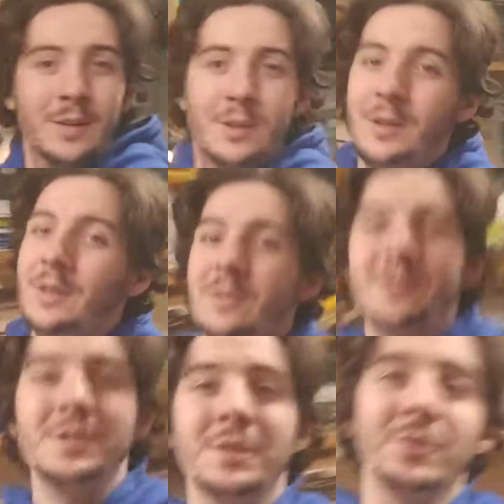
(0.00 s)
Couldn't
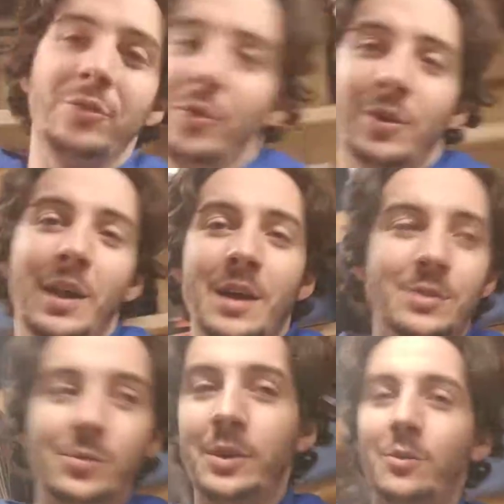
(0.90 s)
even see the floor
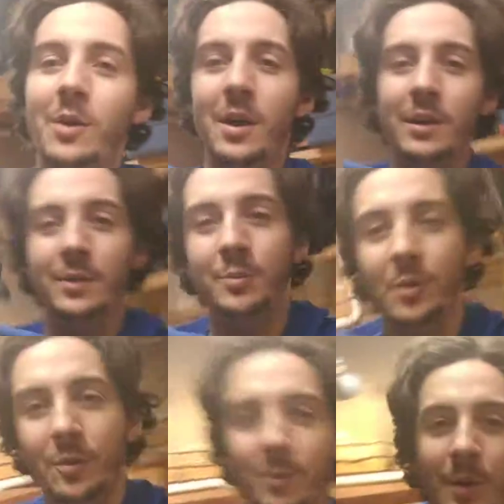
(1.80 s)
last week. What an
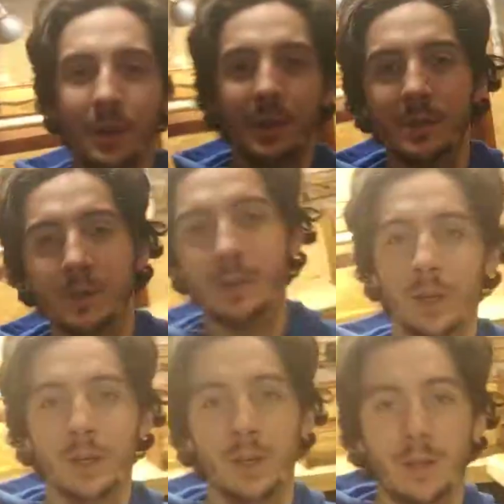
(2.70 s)
improvement. This is
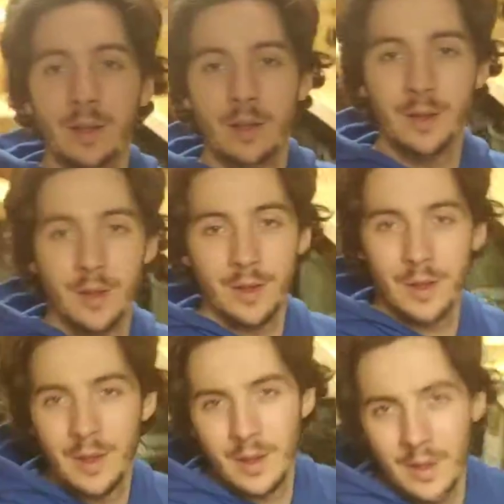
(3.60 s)
good.
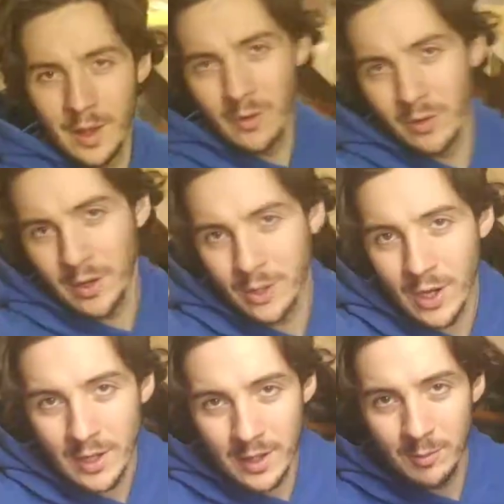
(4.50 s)
We're going to
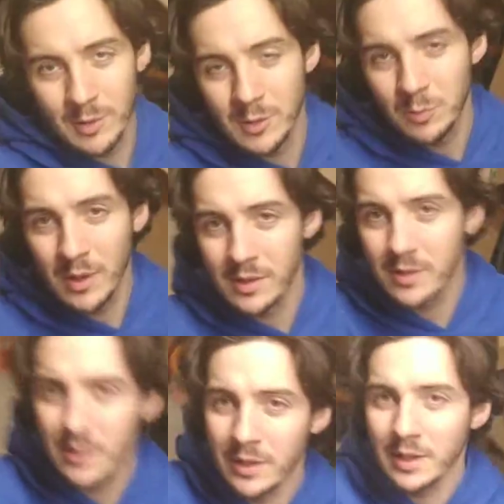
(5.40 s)
try to keep this base
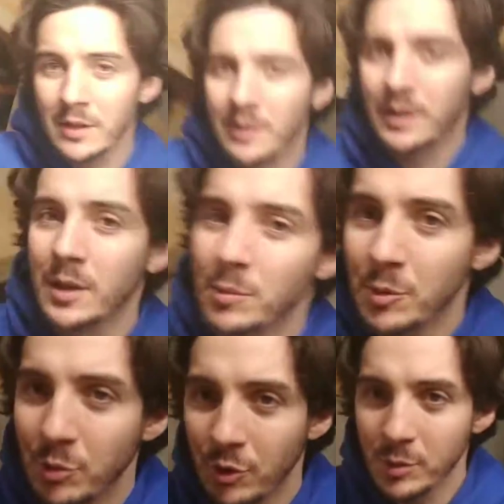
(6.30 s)
clean and keep the
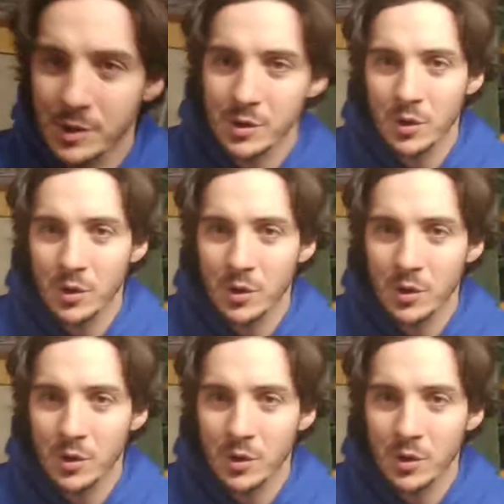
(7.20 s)
improvements